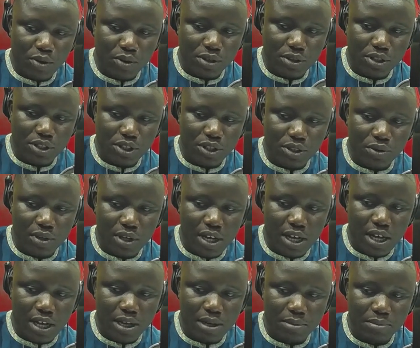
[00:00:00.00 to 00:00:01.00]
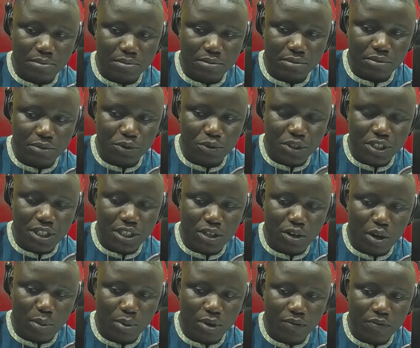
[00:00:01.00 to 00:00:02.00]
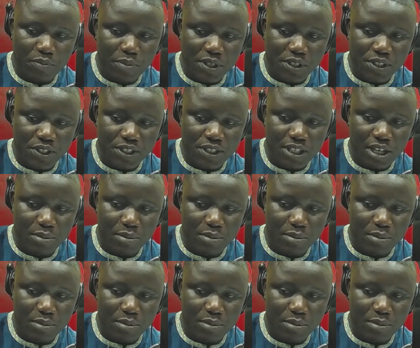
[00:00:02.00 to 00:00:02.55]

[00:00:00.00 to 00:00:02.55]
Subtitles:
continue reading a couple of messages.